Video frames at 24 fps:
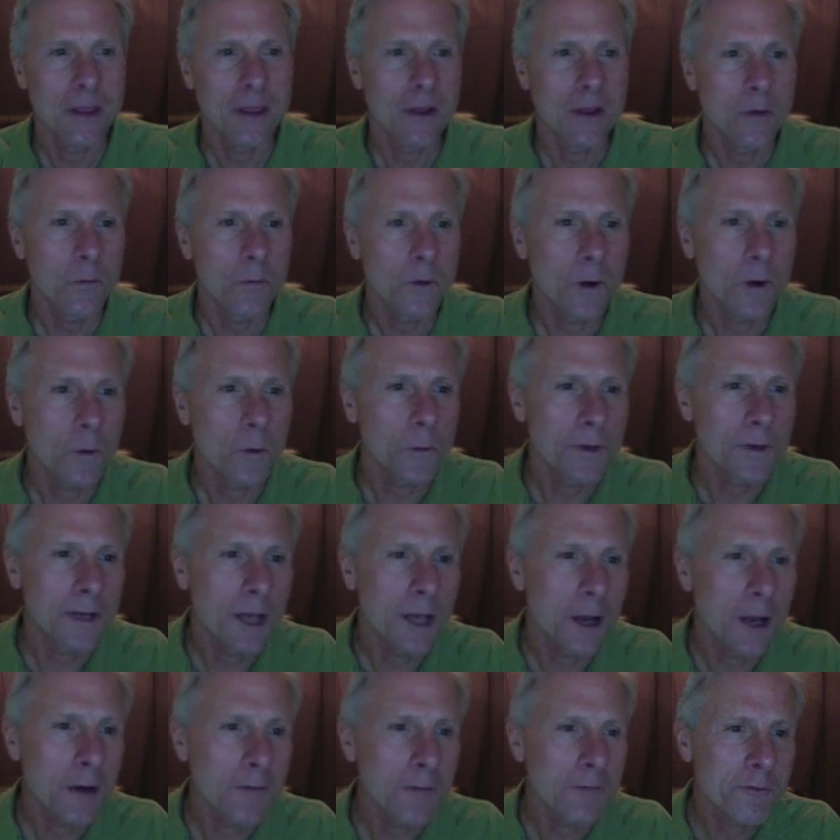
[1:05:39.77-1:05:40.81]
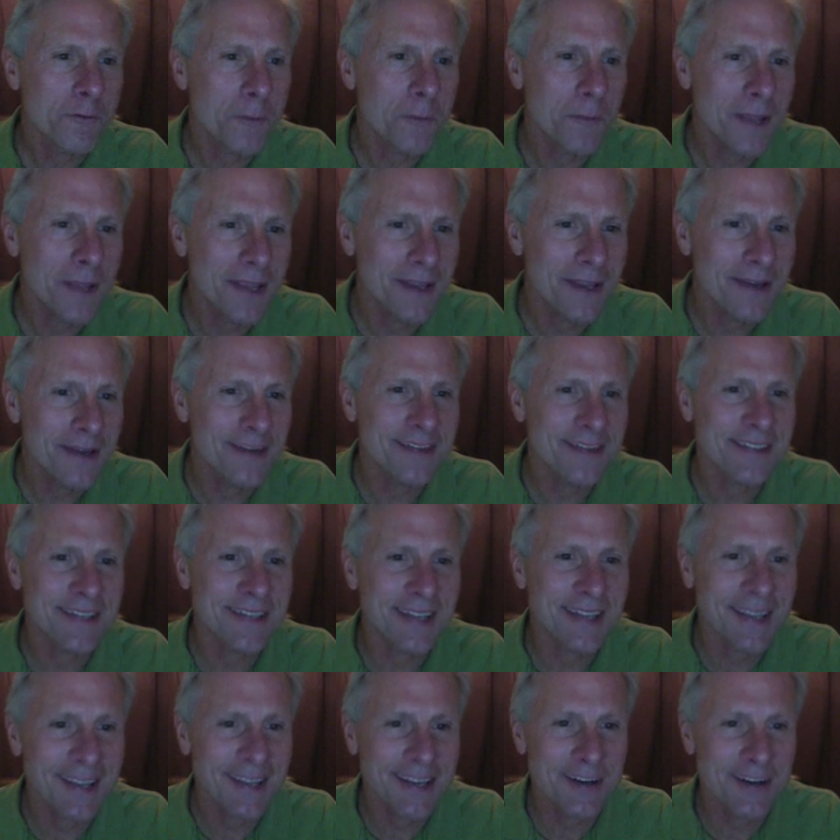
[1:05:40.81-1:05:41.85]
Well, we know from here to
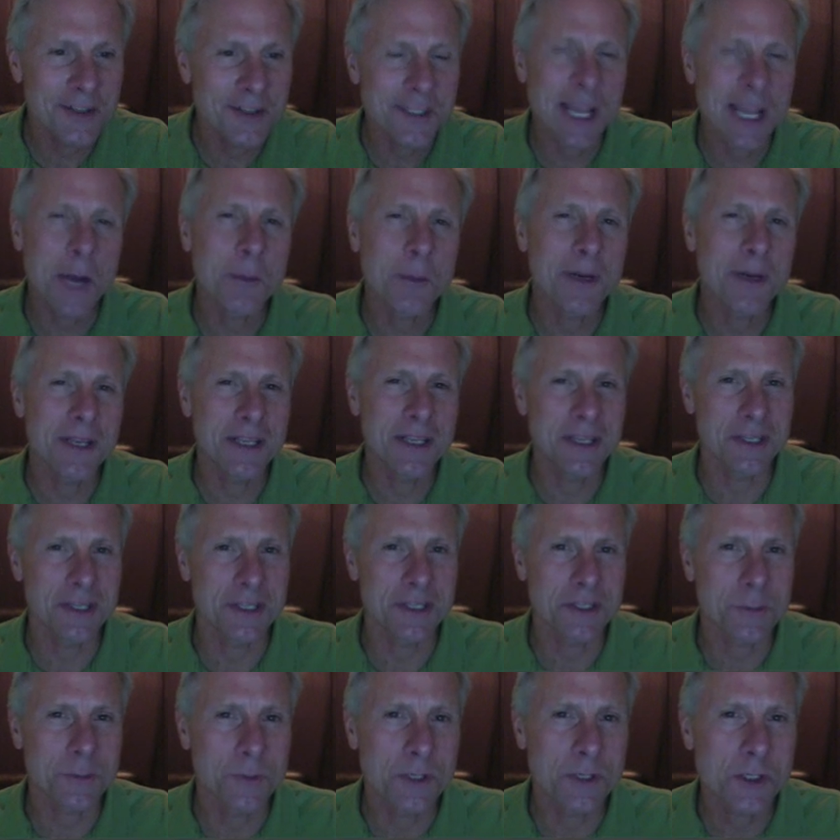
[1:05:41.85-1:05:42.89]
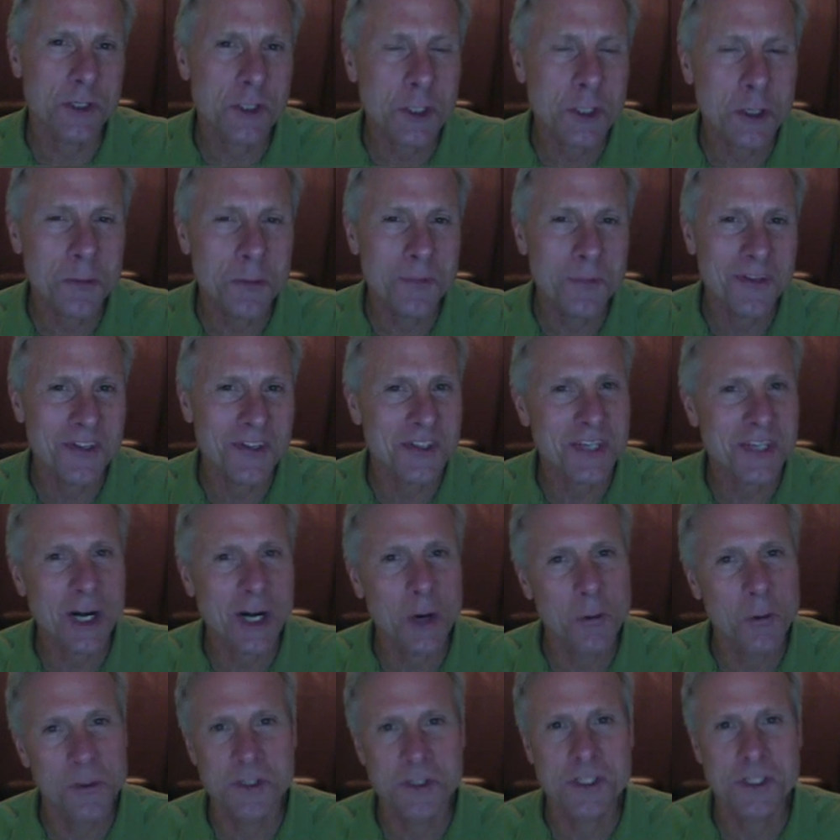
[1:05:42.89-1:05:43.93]
here is how many years. We assumed that Sarah
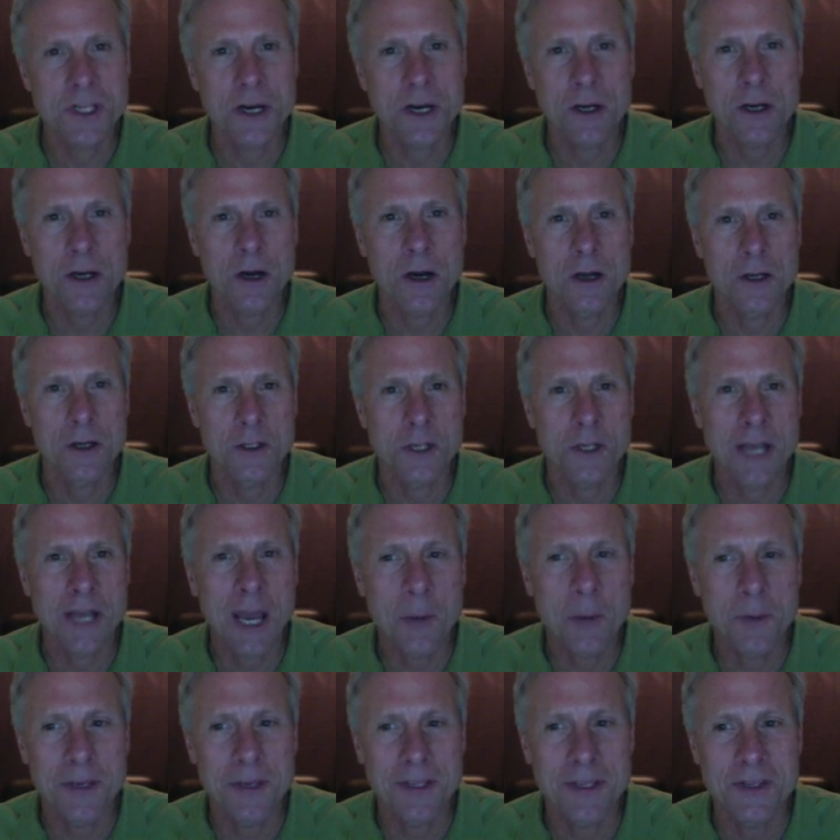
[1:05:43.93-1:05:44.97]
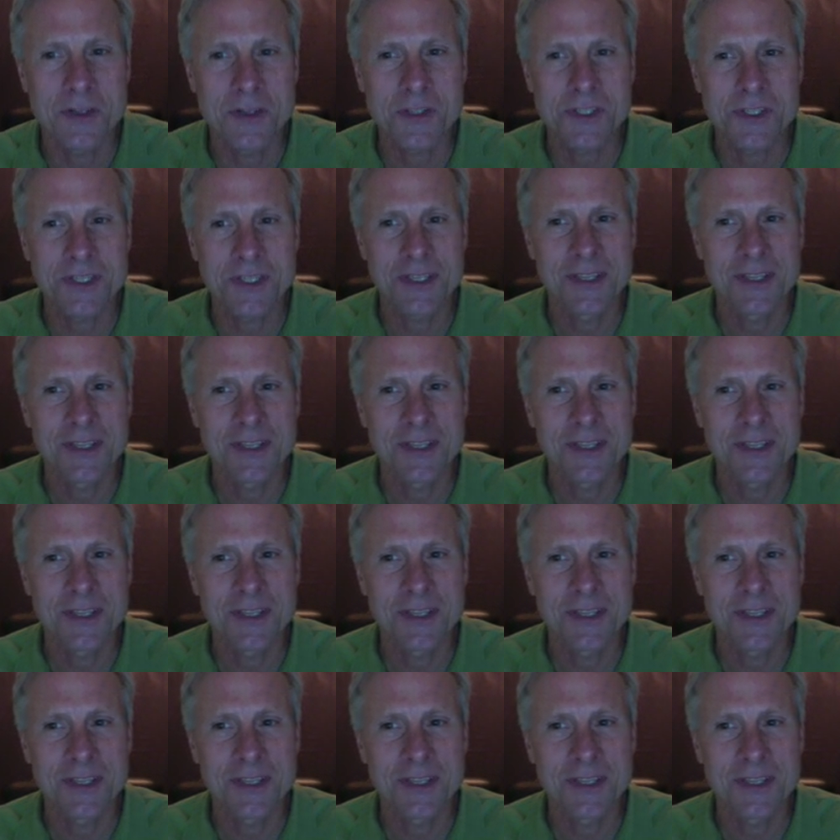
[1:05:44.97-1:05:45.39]
would start college in how many years?